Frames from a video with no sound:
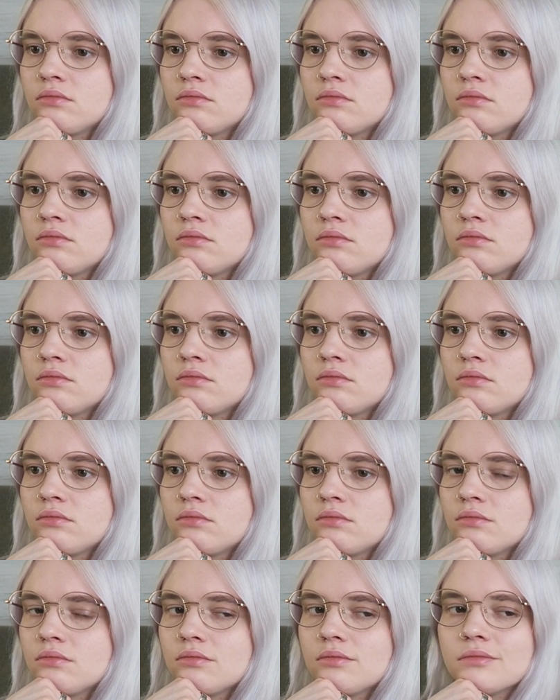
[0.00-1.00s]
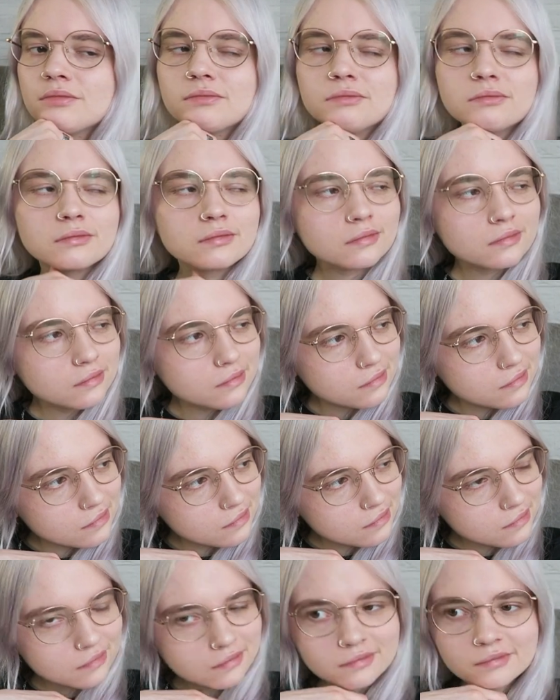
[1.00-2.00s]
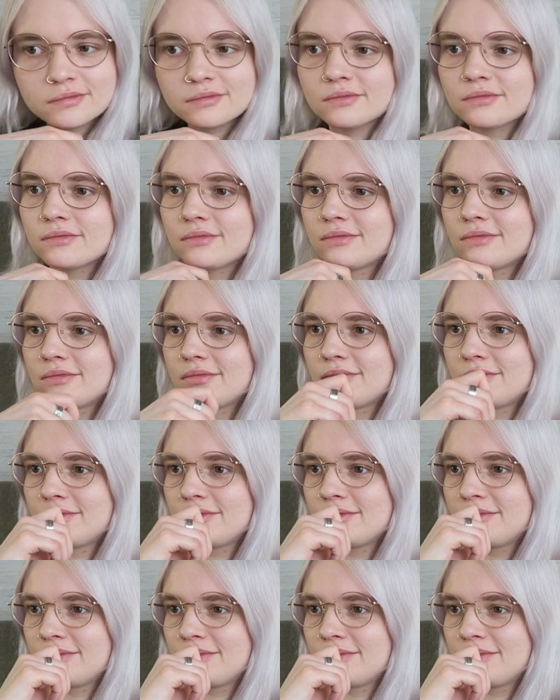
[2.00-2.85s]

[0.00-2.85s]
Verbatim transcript: out by the oak tree in the morning, you just go and help yourself.